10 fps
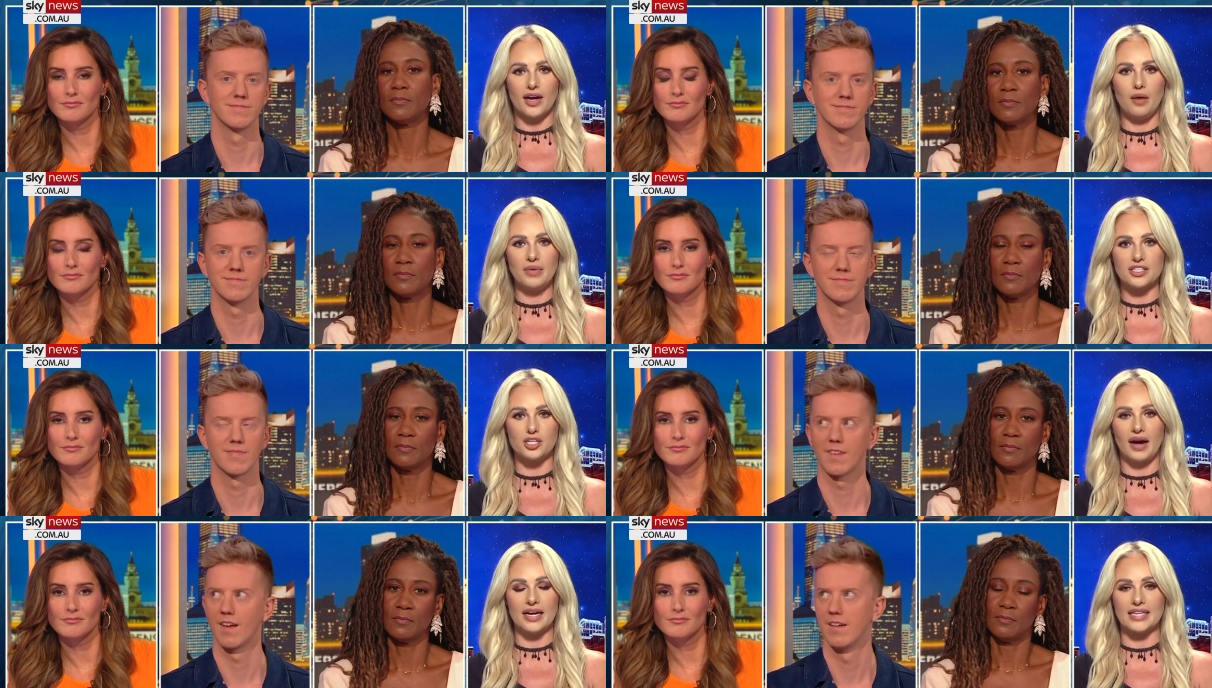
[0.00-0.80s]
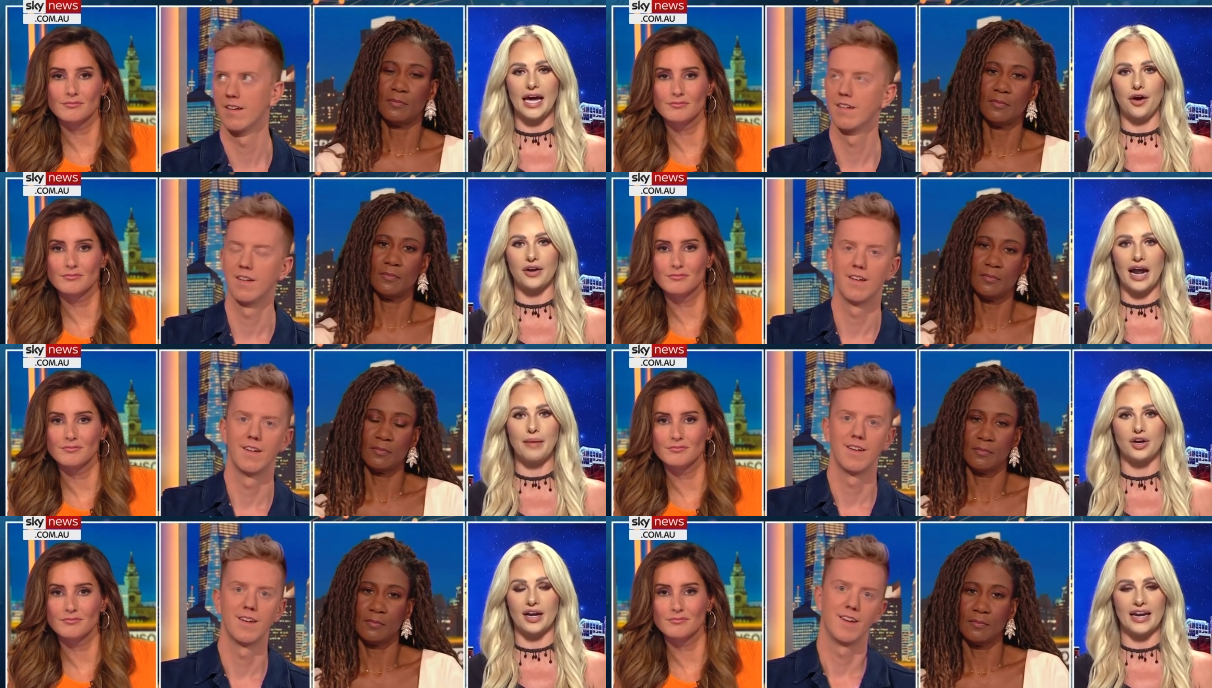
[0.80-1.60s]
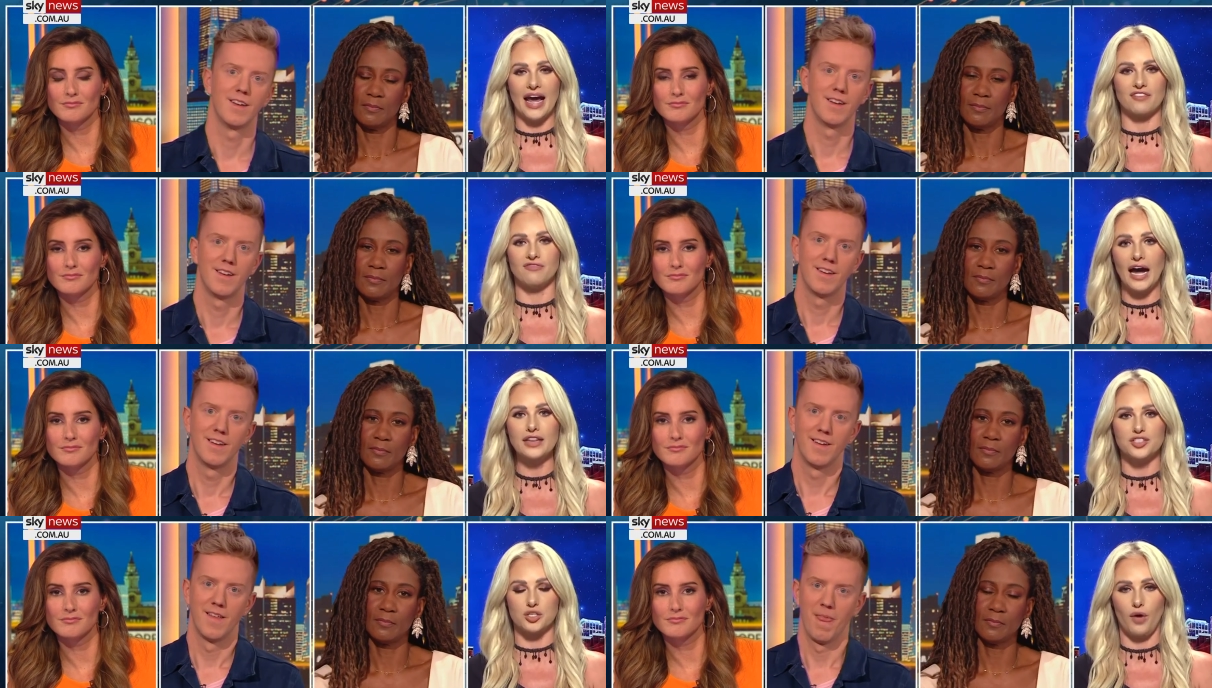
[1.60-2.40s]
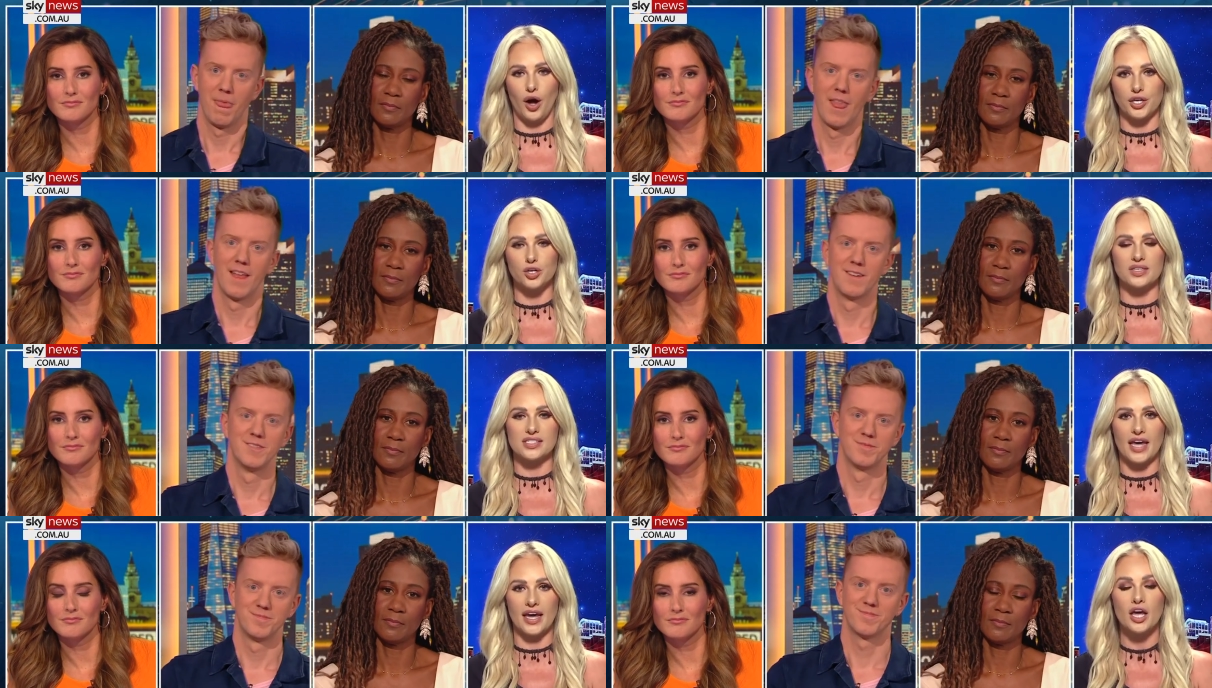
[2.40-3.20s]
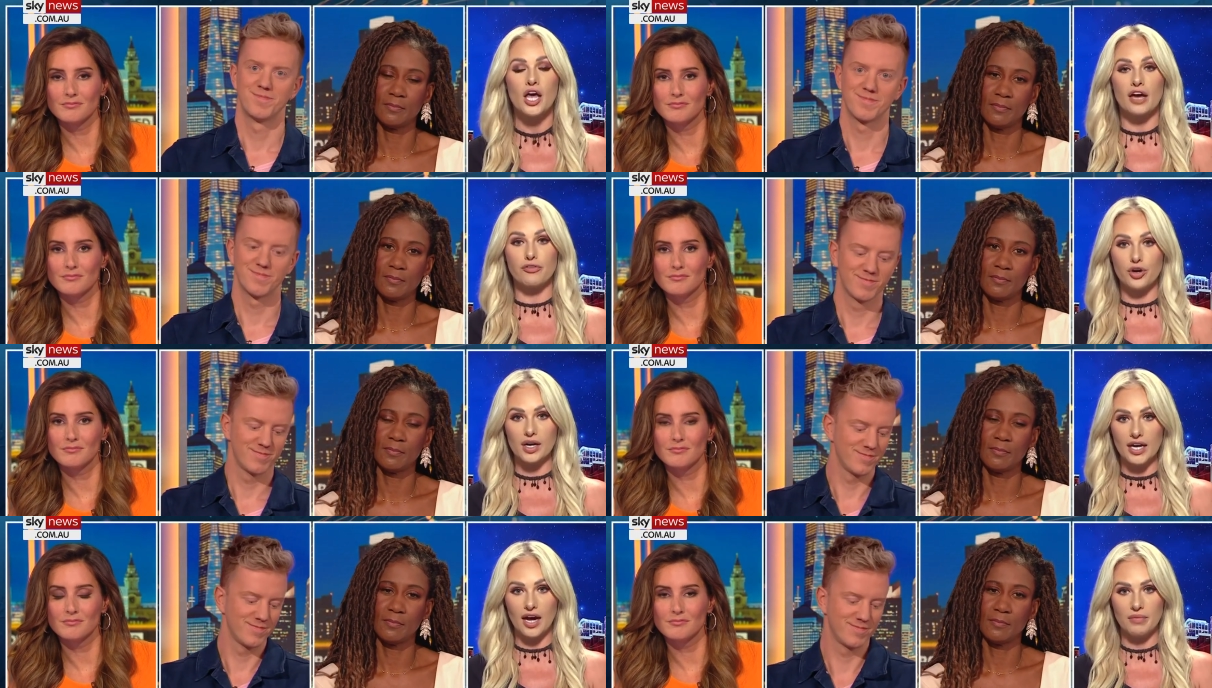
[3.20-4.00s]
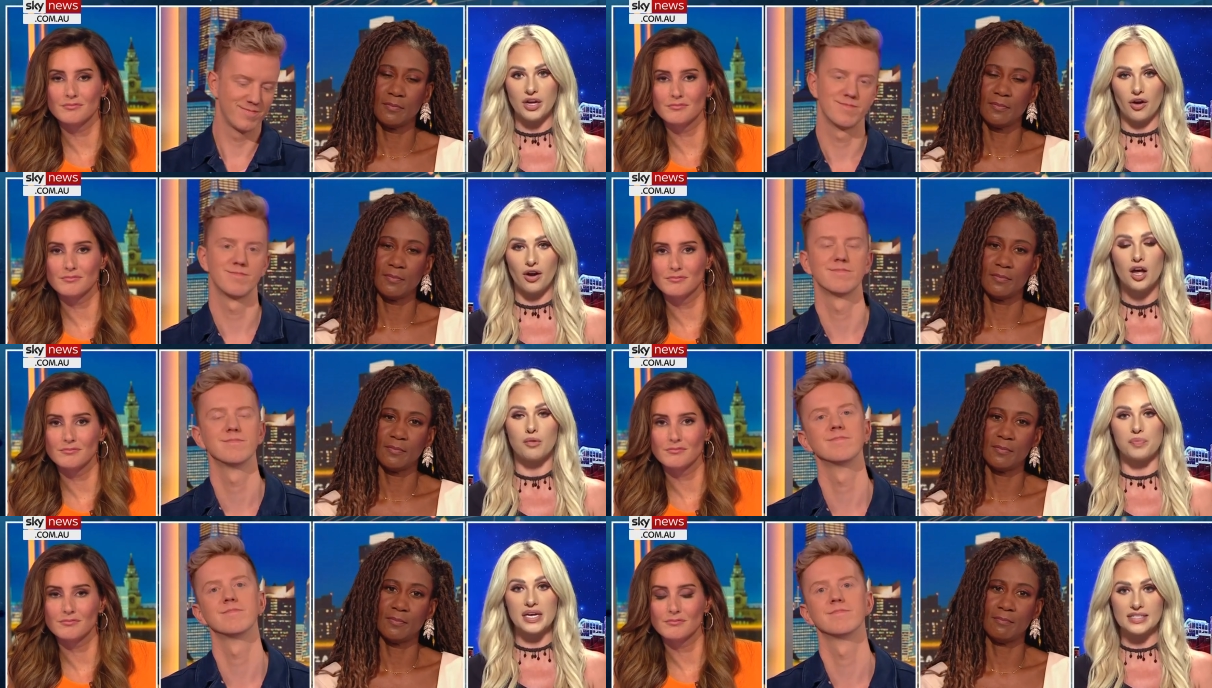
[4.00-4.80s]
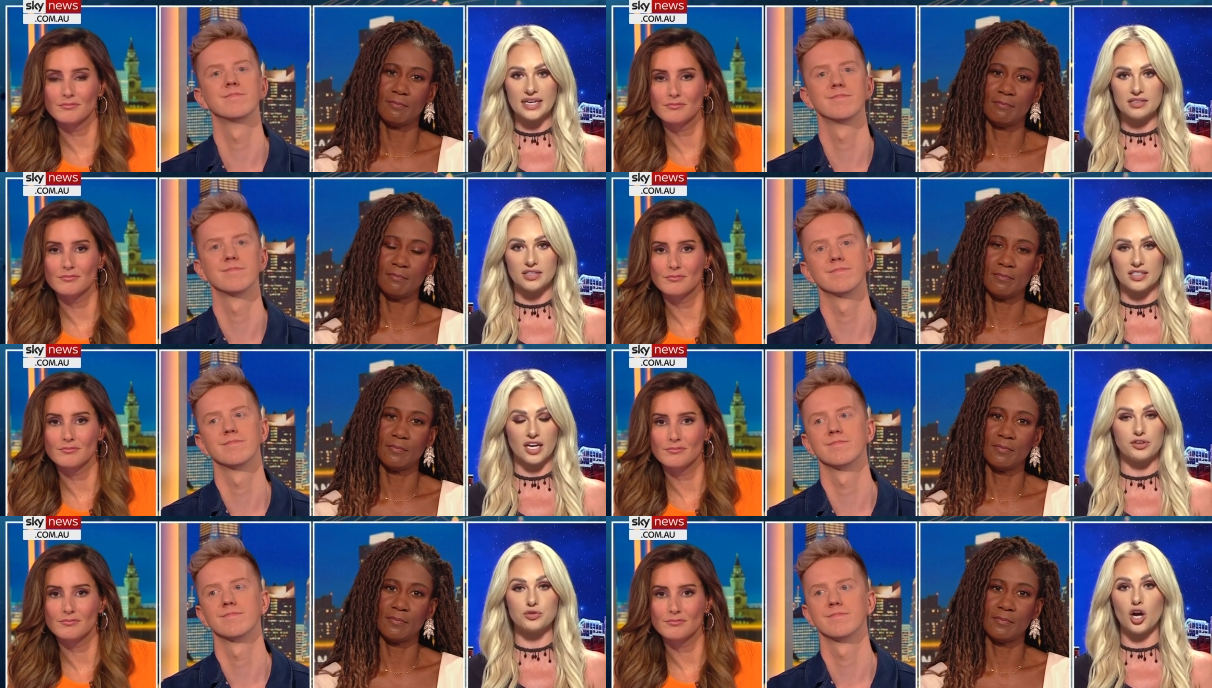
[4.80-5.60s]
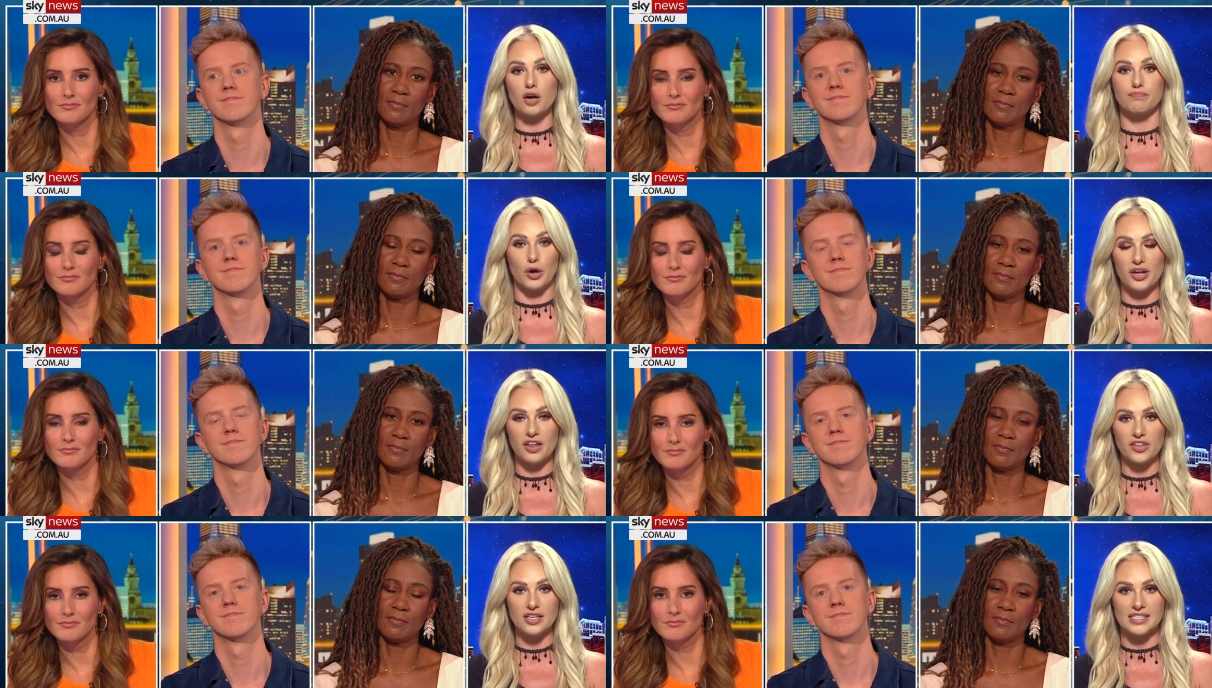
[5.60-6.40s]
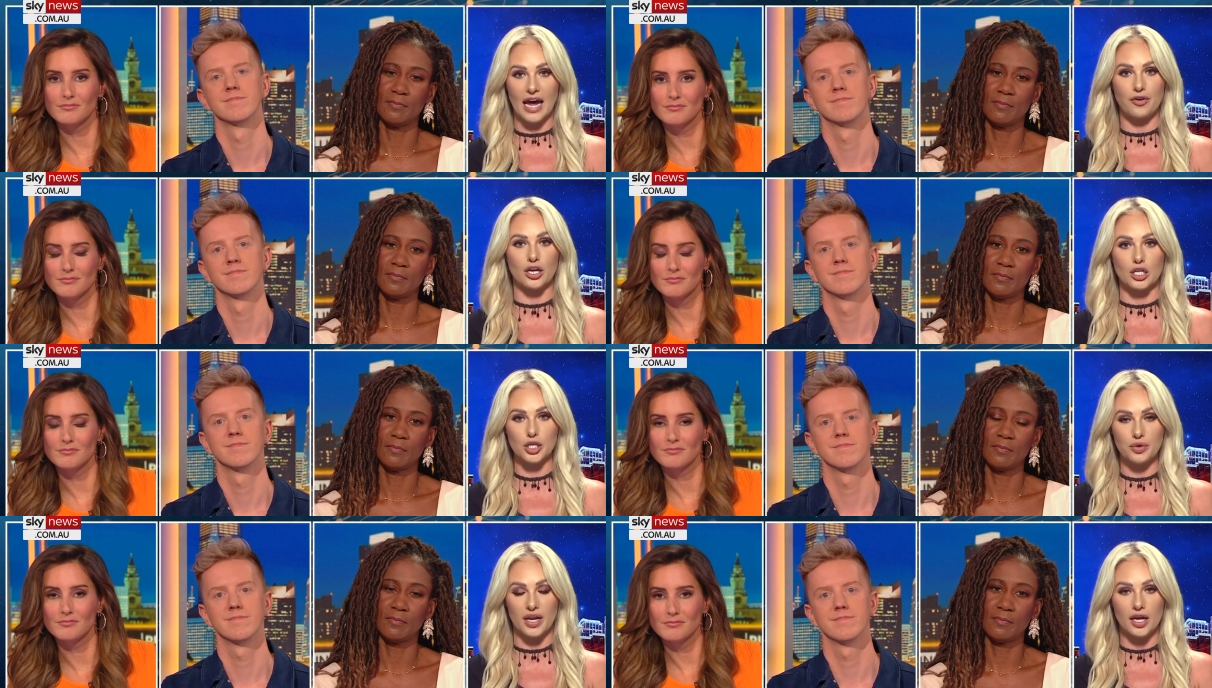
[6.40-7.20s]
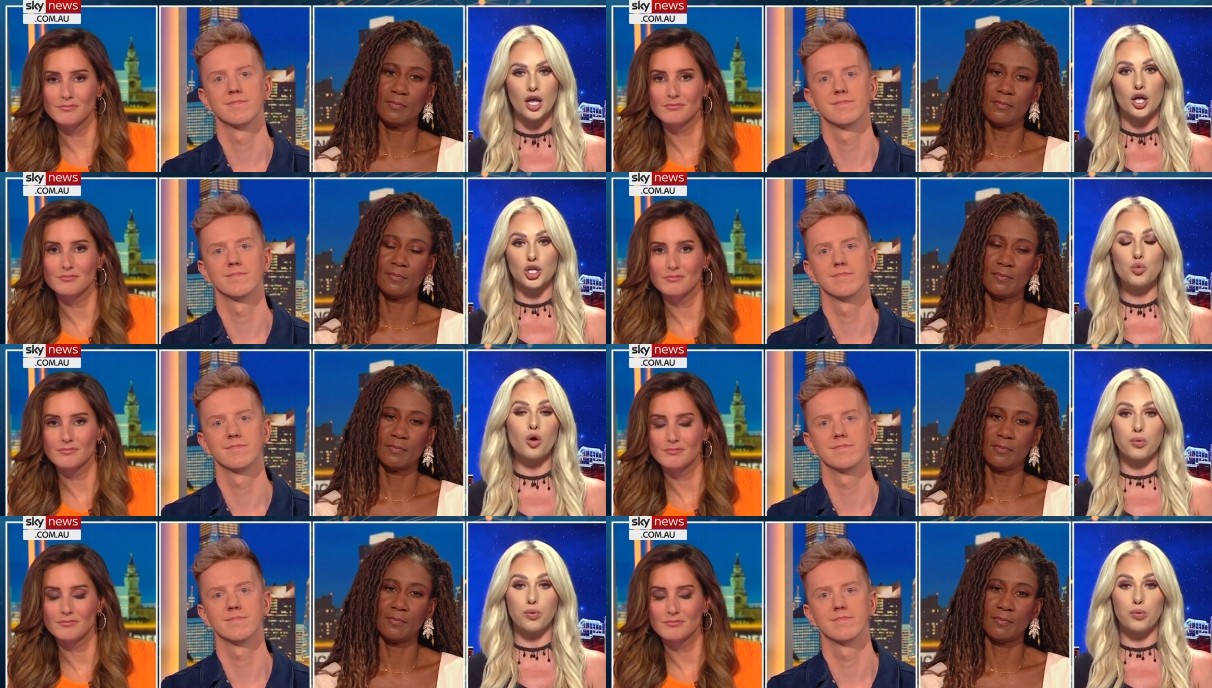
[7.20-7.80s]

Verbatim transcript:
Speaker 1: come into my town and I'm going to enact violence upon you. It's saying if you're going to come here, be decent. If you start burning things down and looting, you will